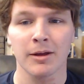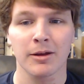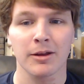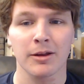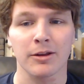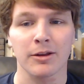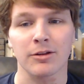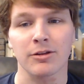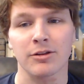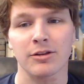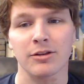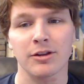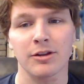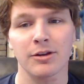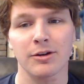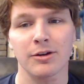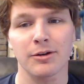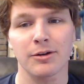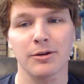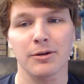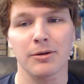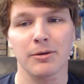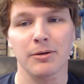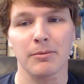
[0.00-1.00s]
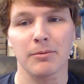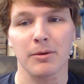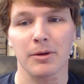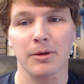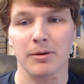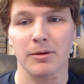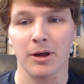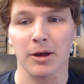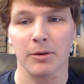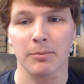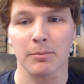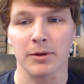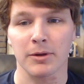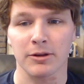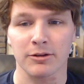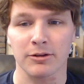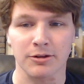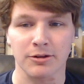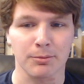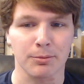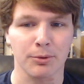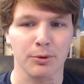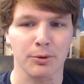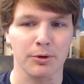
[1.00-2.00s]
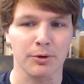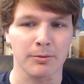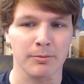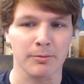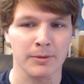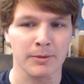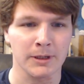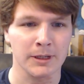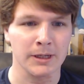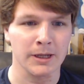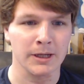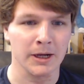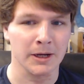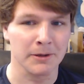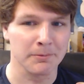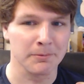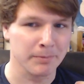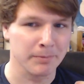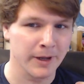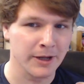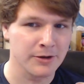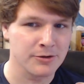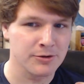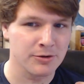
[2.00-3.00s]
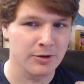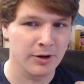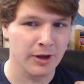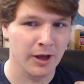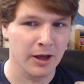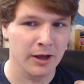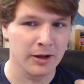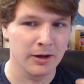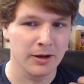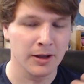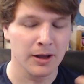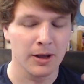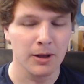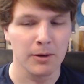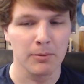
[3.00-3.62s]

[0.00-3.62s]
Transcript: Consider helping support me on Patreon,